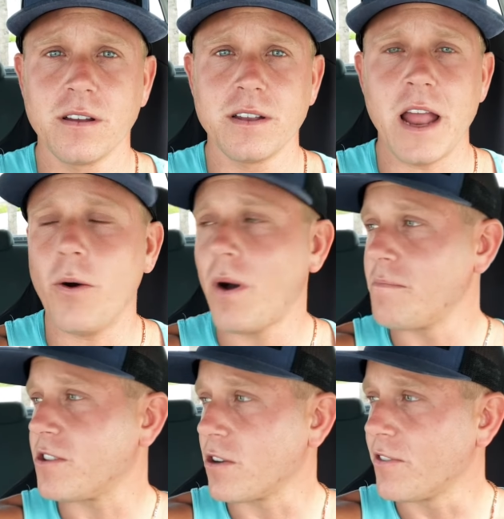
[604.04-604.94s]
Now I'm
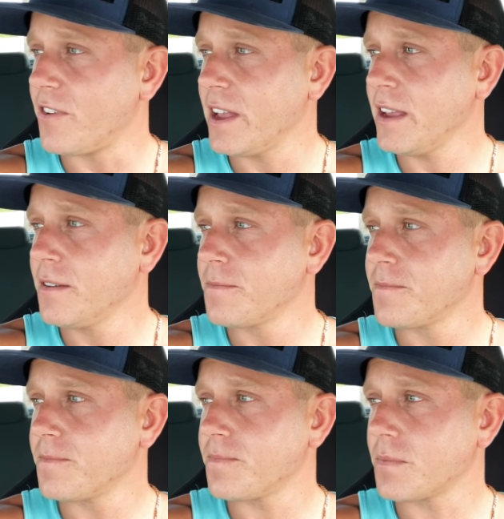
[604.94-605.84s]
surfing.
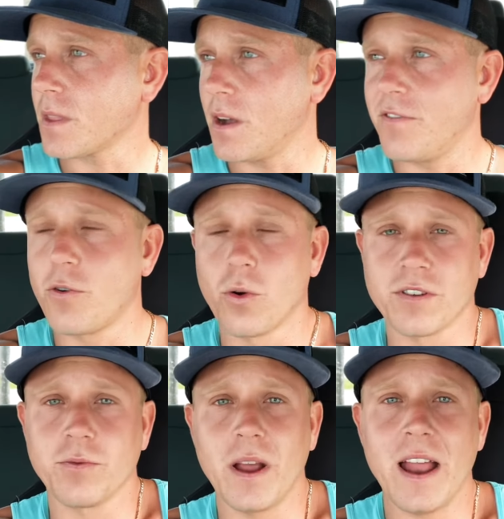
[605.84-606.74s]
Of
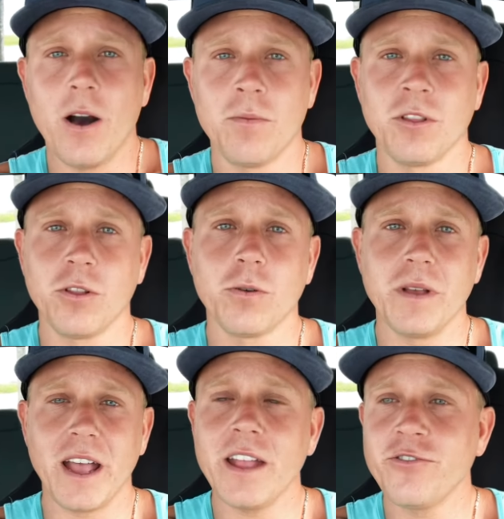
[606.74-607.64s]
course, right now I'm a little
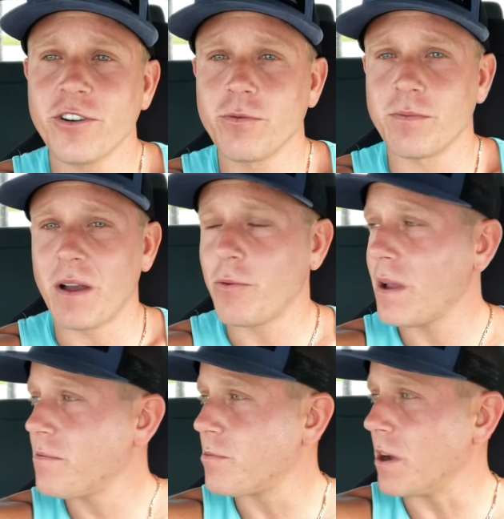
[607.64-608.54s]
bit injured with my
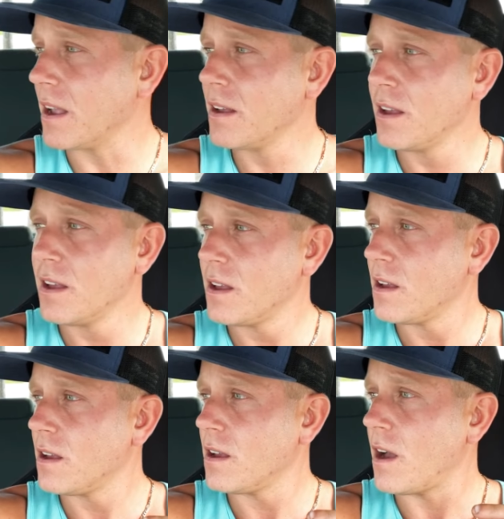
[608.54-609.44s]
ribs, but
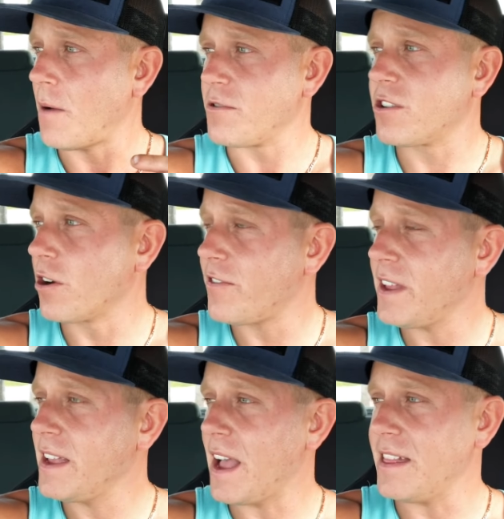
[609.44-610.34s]
I'm
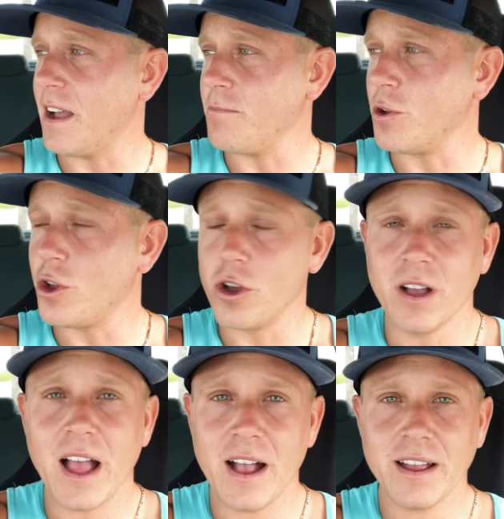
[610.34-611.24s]
surfing and I'm good
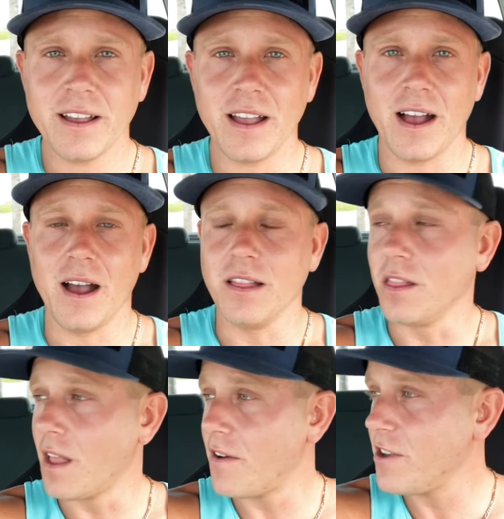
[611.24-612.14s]
at it and I
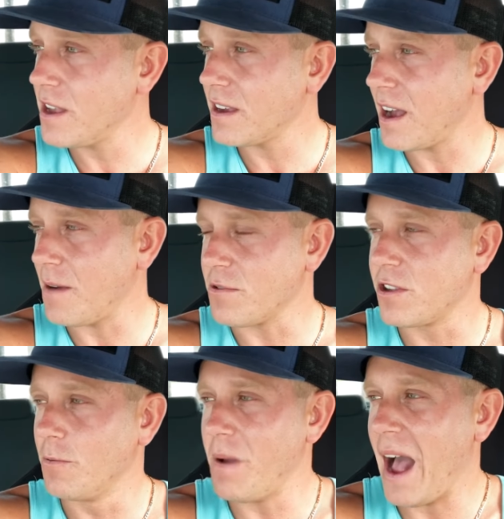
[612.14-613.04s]
love it. I'm
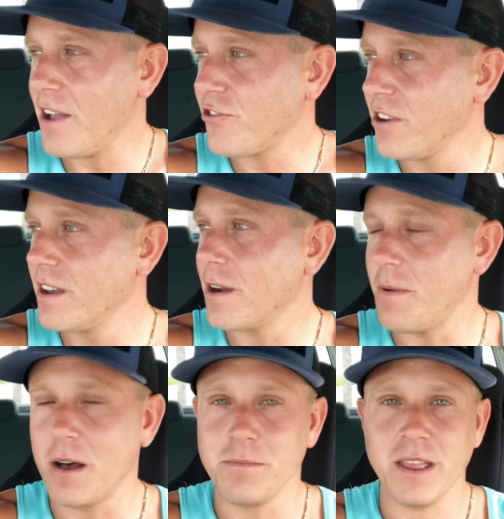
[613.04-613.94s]
so passionate
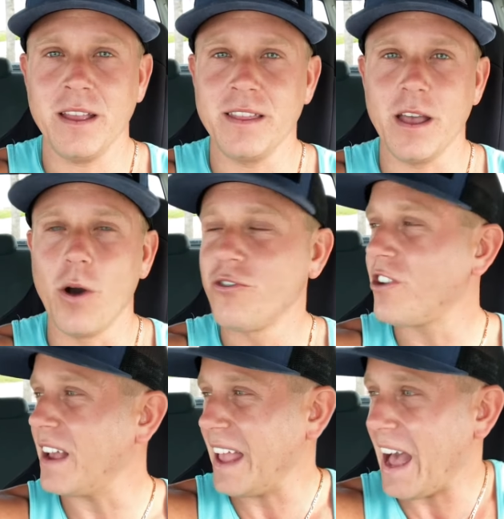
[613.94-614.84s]
about being in the ocean
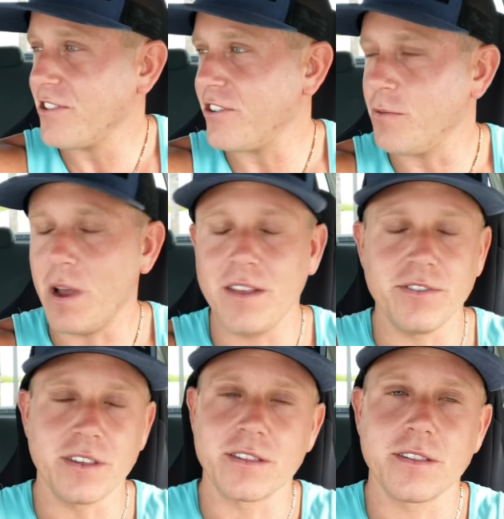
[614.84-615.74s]
and catching waves.
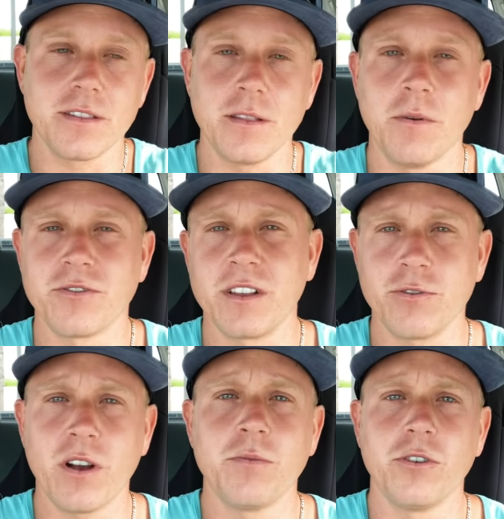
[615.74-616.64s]
It's the most
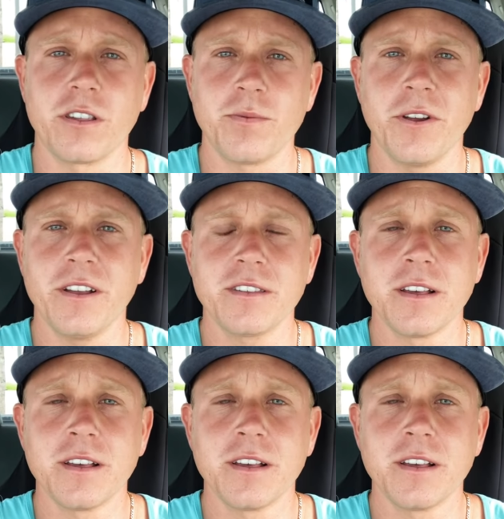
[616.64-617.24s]
incredible experience.